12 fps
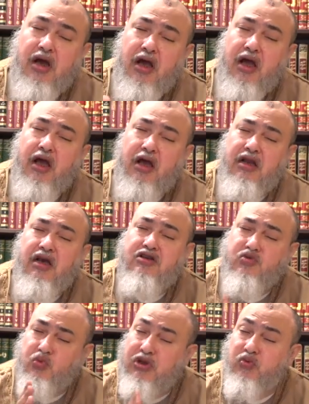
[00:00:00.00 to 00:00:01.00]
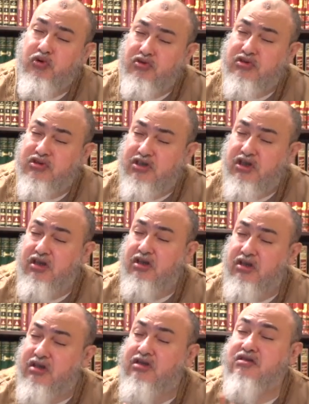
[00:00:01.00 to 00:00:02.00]
And as we will see,
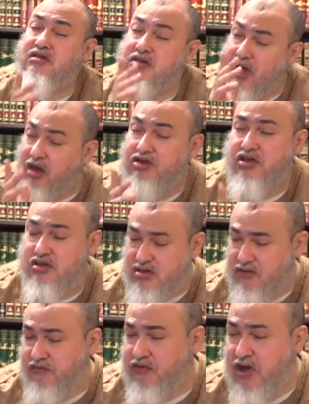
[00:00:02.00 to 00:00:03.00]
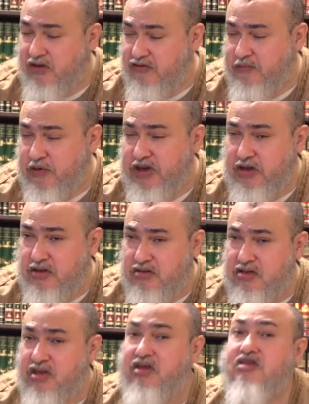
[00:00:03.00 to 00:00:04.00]
it is not just the 5
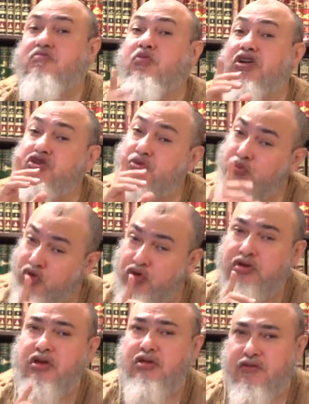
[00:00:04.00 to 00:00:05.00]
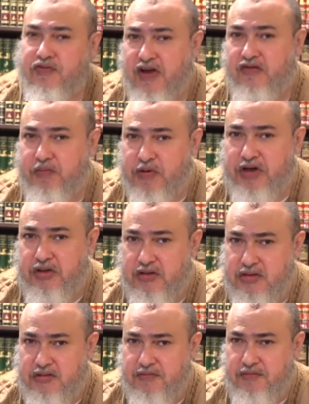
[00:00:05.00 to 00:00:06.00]
prayers, it is much more than the 5 prayers.